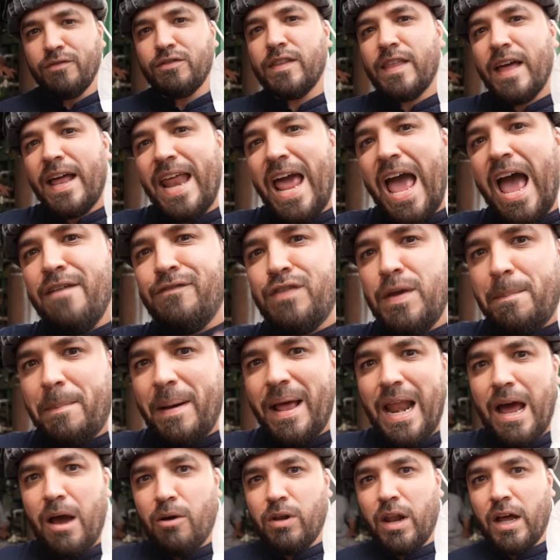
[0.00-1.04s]
after that heavy
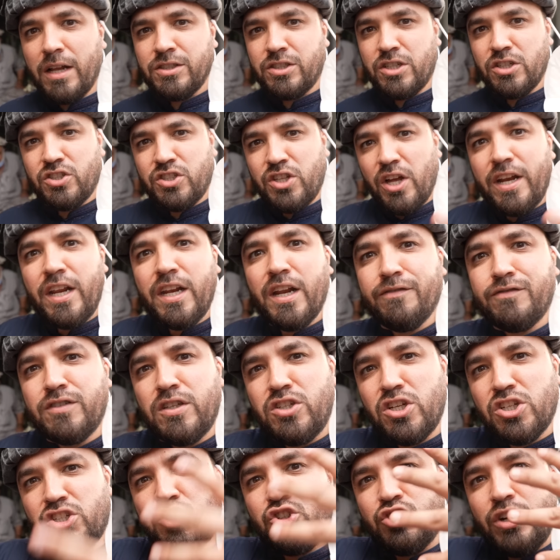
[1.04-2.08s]
pilau lunch, it's not enough to
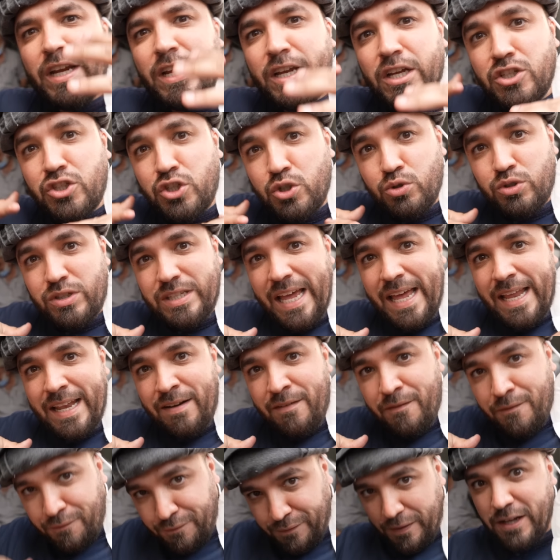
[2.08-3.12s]
just drink a juice and
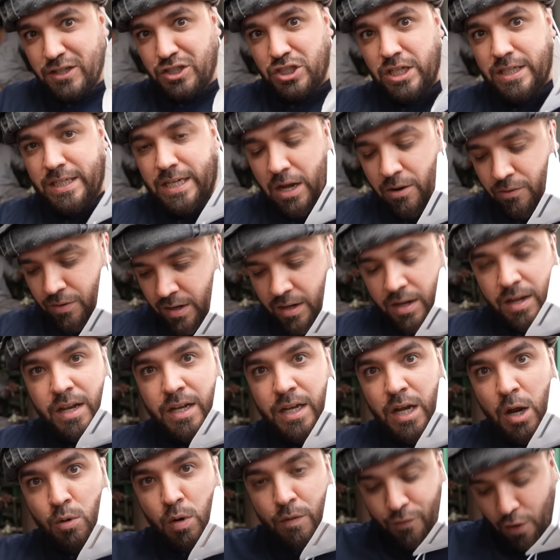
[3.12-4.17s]
flush it down.
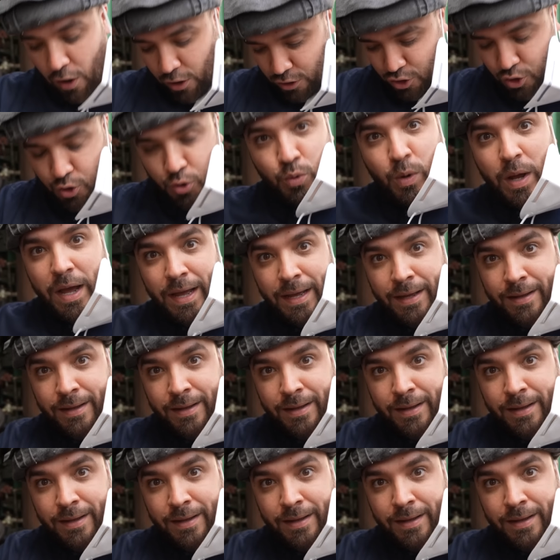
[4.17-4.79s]
Now we've got to